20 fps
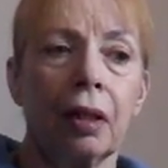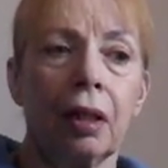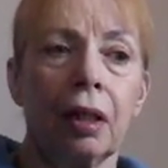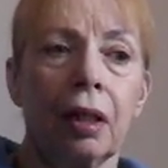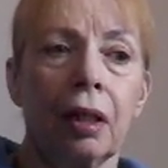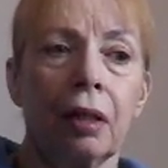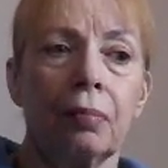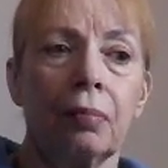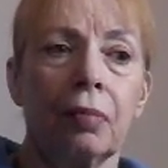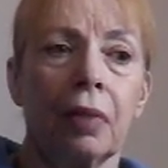
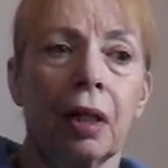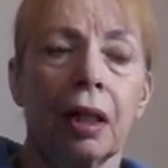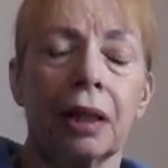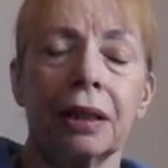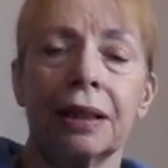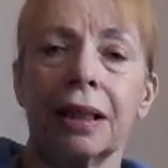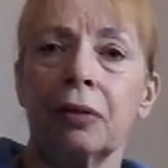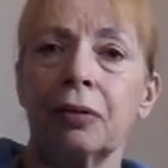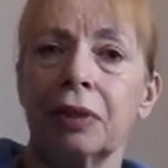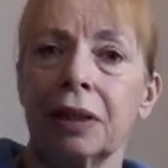
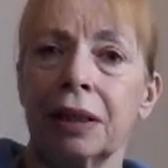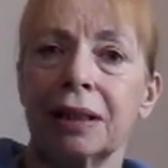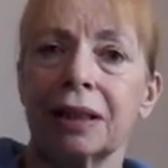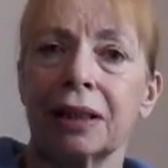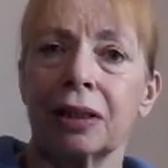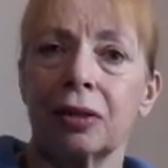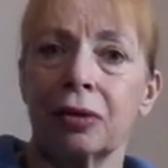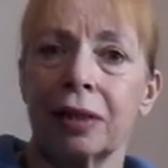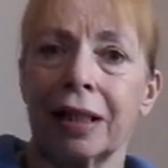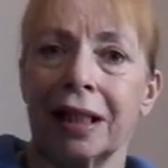I don't need
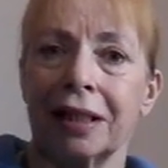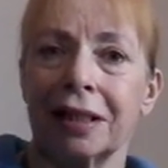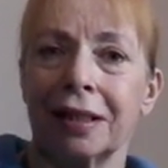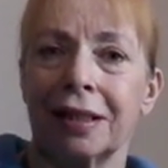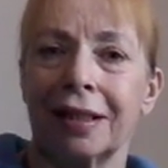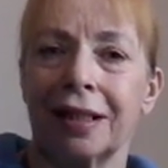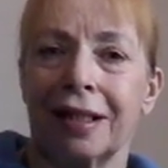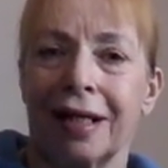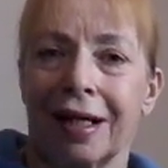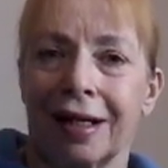to look any
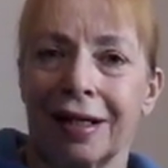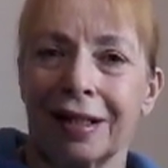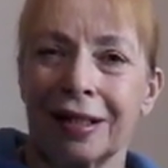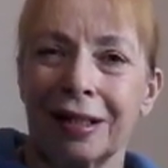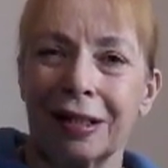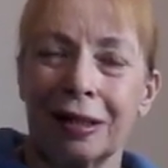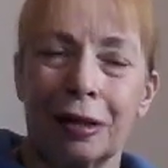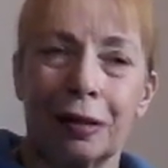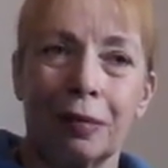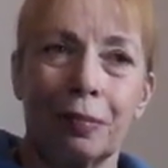thinner,
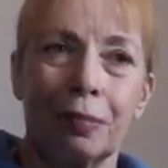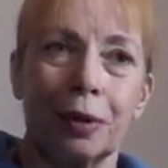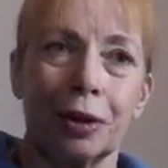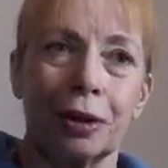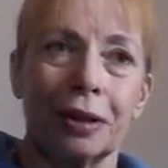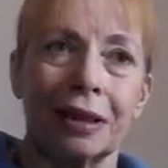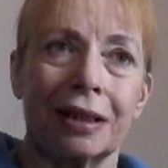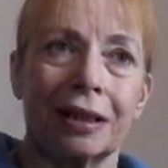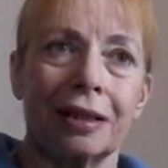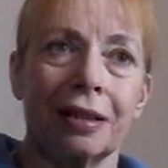
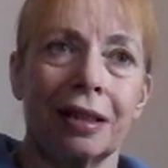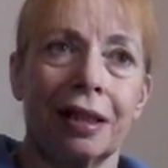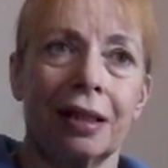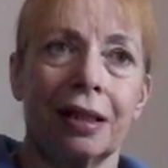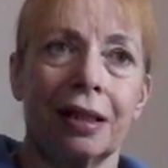but